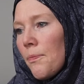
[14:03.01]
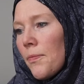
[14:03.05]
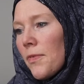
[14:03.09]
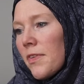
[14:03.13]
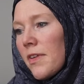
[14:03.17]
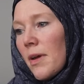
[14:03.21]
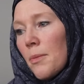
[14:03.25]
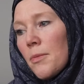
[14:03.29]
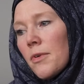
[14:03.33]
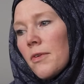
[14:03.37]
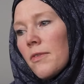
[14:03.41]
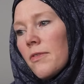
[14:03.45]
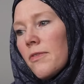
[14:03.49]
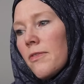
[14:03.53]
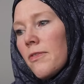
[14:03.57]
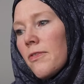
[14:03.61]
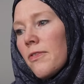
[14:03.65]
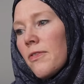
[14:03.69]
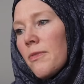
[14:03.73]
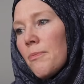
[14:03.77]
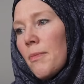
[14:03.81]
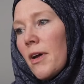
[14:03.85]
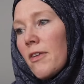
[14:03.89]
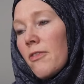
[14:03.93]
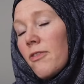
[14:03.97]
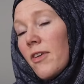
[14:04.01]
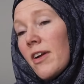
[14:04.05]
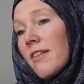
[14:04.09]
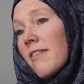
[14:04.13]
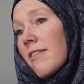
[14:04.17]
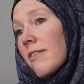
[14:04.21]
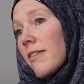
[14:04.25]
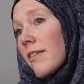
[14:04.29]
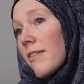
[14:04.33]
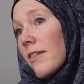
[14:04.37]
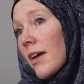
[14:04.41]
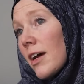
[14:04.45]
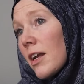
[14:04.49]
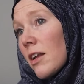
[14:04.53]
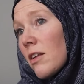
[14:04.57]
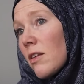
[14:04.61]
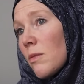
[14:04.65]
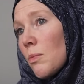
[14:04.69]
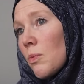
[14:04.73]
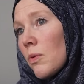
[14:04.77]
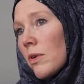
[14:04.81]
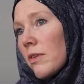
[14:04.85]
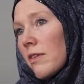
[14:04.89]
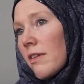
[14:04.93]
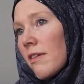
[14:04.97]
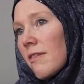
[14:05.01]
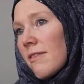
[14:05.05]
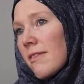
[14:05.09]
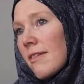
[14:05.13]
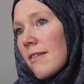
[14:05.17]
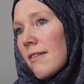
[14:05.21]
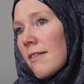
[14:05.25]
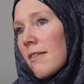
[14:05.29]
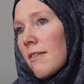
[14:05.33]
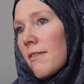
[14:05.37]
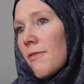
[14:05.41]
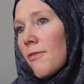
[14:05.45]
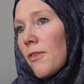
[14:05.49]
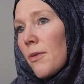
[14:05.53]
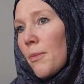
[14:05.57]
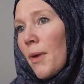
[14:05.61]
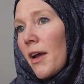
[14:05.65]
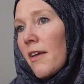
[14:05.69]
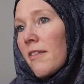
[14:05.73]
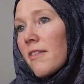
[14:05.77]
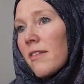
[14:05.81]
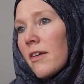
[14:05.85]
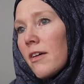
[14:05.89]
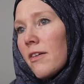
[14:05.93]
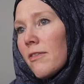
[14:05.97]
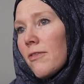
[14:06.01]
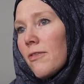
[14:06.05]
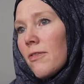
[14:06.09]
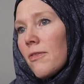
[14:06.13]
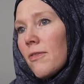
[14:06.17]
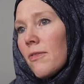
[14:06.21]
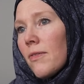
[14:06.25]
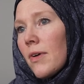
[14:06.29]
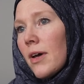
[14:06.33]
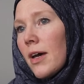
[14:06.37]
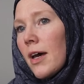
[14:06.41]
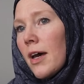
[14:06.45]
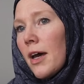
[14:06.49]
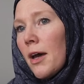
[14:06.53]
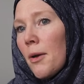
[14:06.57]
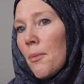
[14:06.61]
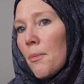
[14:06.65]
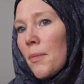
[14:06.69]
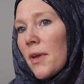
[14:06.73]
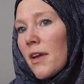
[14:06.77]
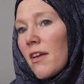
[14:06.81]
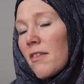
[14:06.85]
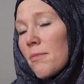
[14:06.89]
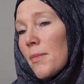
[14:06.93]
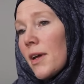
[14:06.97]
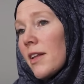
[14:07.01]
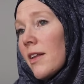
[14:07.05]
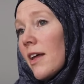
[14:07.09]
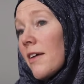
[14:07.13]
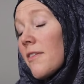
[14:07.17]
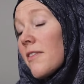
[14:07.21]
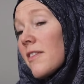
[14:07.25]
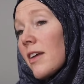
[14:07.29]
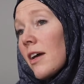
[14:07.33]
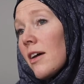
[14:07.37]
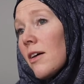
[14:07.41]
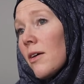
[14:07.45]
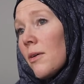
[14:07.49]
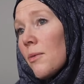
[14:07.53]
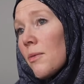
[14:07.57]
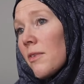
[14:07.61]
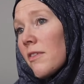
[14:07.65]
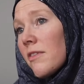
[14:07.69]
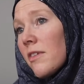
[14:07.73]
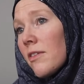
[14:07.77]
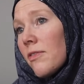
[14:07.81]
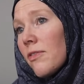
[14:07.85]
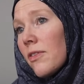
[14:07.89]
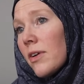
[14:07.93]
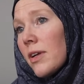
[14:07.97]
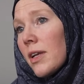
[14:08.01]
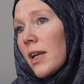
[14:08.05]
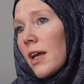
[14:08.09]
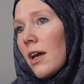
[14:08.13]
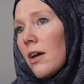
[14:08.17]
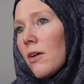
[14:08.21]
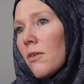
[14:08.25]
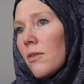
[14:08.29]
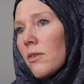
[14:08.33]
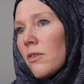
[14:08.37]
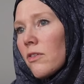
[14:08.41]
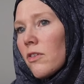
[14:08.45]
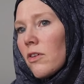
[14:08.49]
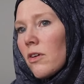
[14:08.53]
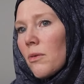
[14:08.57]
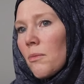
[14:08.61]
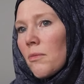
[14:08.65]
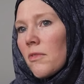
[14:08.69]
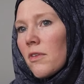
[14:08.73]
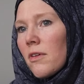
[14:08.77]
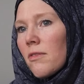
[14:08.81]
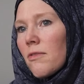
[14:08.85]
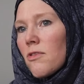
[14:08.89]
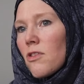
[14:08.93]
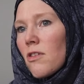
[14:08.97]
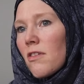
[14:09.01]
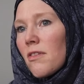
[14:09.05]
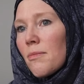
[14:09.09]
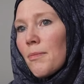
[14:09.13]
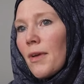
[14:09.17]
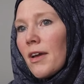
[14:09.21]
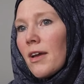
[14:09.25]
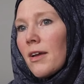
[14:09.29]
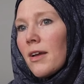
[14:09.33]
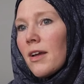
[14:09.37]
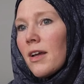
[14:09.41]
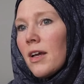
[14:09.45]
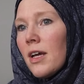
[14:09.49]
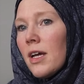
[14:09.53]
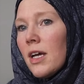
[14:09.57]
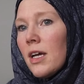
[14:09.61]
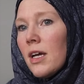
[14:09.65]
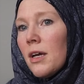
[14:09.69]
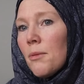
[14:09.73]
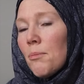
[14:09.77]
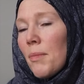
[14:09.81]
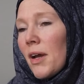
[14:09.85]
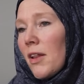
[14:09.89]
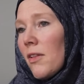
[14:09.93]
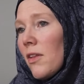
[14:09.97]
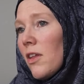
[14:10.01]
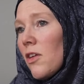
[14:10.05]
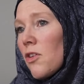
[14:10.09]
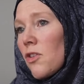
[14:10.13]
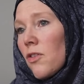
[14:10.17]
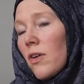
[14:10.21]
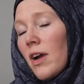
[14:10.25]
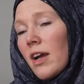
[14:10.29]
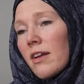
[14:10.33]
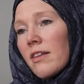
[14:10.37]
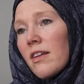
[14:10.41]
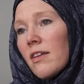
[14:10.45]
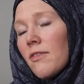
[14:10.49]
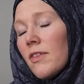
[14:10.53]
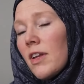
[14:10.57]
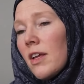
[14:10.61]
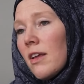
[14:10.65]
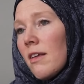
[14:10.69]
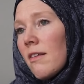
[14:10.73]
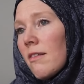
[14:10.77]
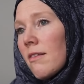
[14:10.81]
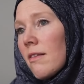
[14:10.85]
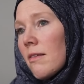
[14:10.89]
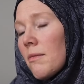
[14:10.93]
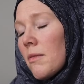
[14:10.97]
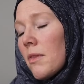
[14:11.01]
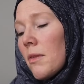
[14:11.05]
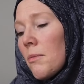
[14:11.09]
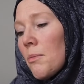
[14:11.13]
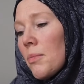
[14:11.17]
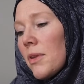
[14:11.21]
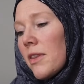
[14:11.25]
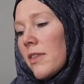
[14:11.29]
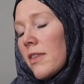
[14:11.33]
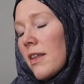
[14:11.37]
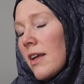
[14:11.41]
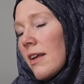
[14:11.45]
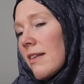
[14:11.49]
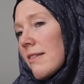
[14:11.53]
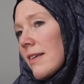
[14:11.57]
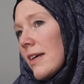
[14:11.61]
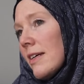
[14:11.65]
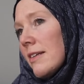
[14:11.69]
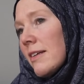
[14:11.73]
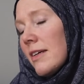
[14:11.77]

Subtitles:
Some of my friends decided to put distance for myself because my lifestyle was different now in terms of just my leisure activities and things I